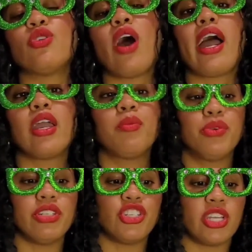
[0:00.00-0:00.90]
So I
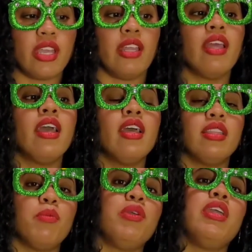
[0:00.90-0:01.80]
appreciate
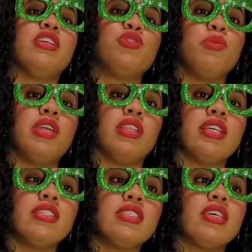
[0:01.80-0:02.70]
the pH being
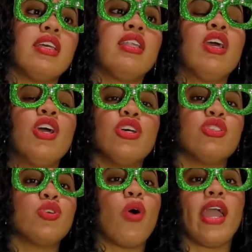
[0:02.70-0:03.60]
listed,
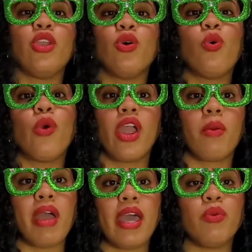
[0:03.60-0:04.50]
so I know where
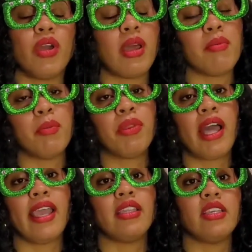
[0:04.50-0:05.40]
I'm at when I'm
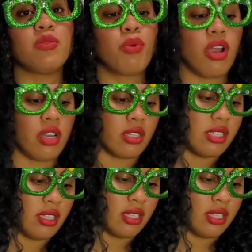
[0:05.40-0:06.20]
applying these products to